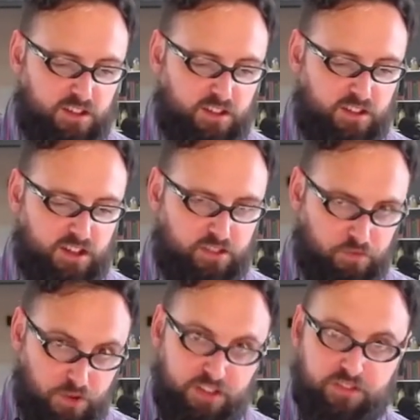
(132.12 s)
and the
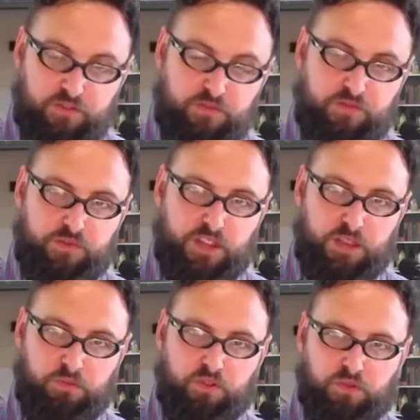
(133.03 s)
rest of
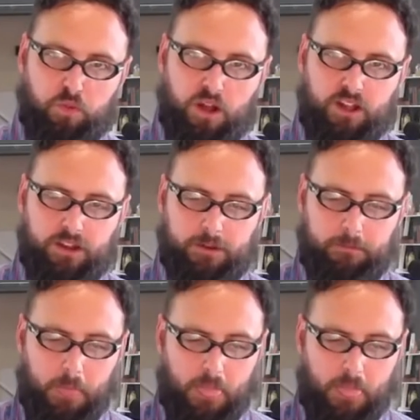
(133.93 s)
Hebrews 1,